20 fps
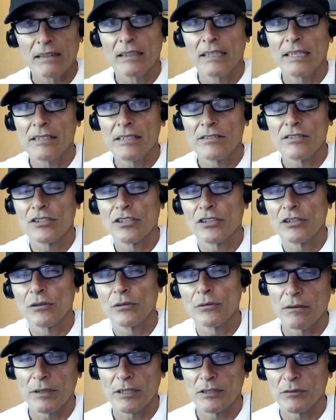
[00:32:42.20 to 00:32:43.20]
leads
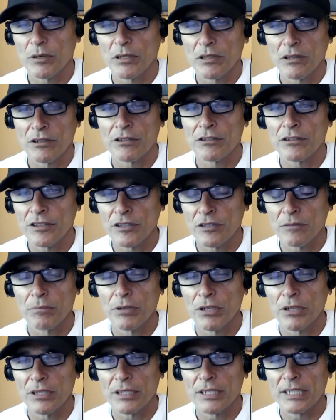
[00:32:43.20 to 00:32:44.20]
to, as we learn in the
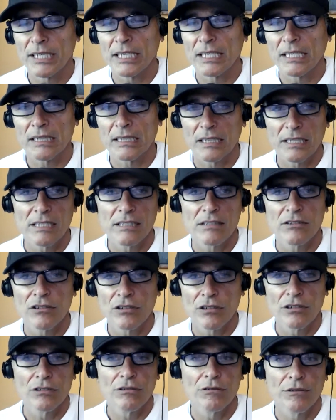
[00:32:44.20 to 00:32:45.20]
book, it leads
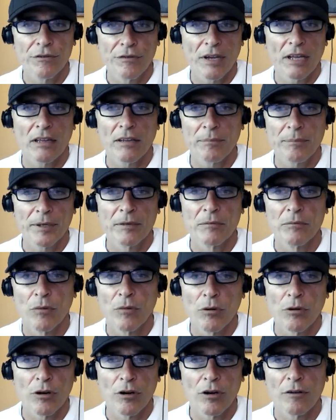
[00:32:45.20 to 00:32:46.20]
to you developing
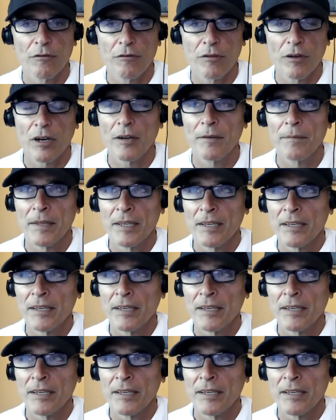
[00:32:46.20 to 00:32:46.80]
more of a